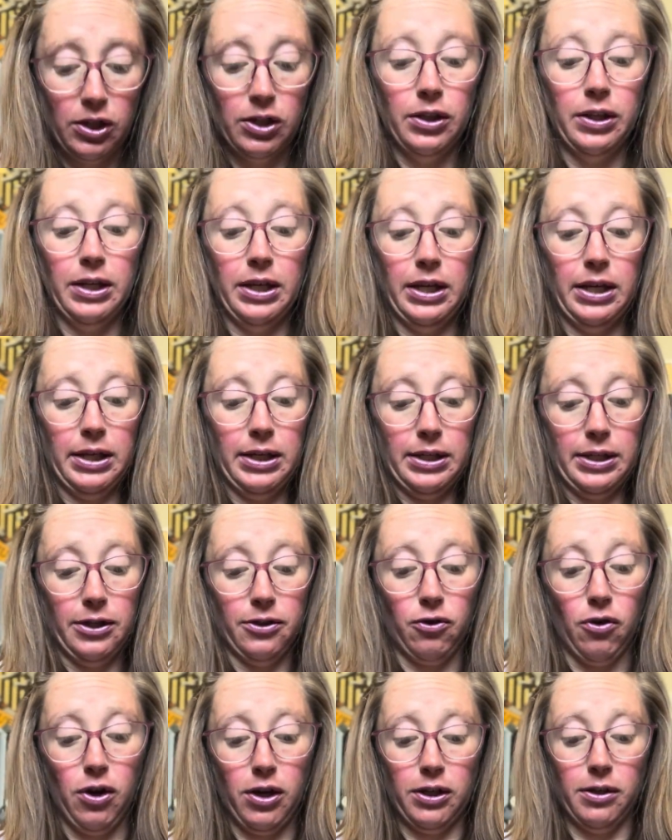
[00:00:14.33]
this is
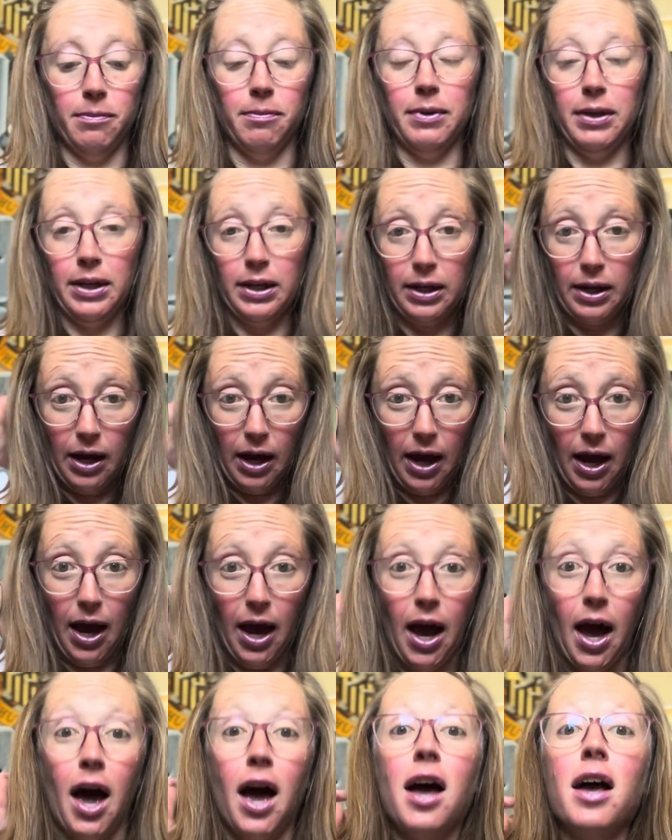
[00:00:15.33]
going to be
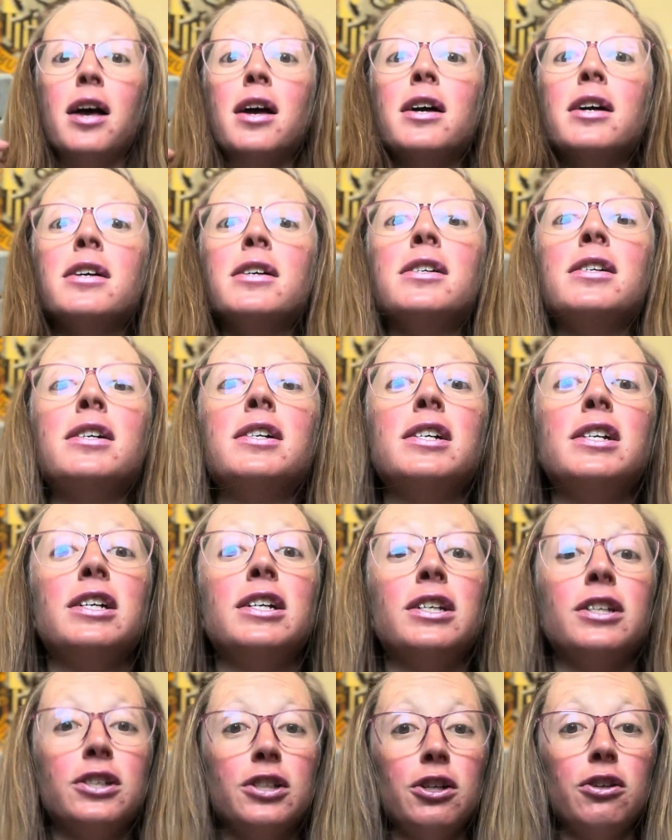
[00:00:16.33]
a
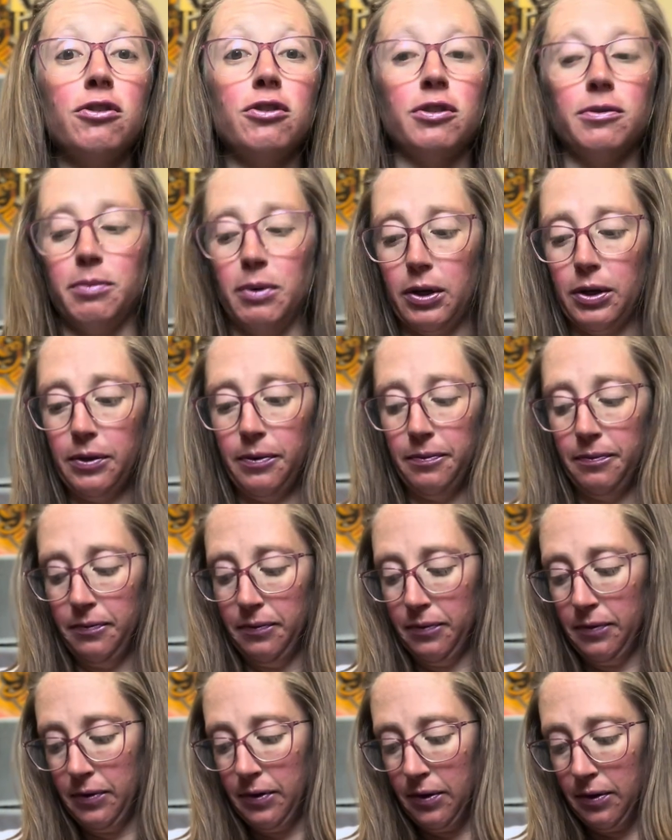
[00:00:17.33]
children's book,
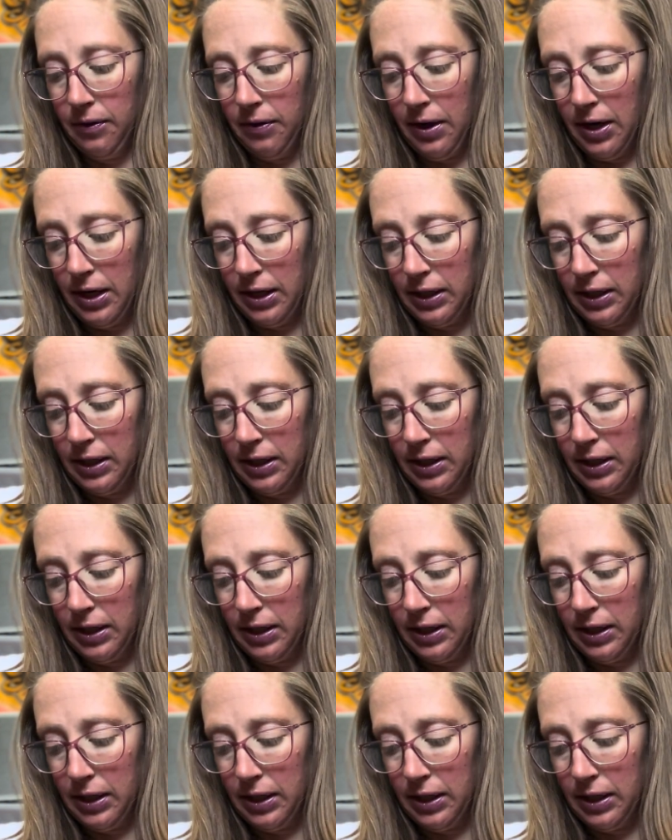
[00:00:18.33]
right?